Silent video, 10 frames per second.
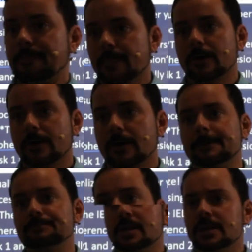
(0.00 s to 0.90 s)
All right,
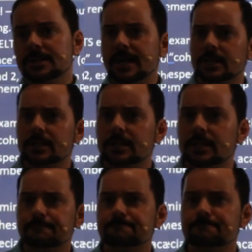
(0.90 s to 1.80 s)
is that clear,
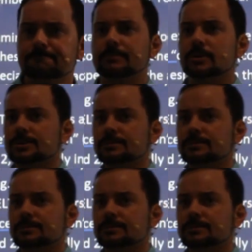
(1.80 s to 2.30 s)
members?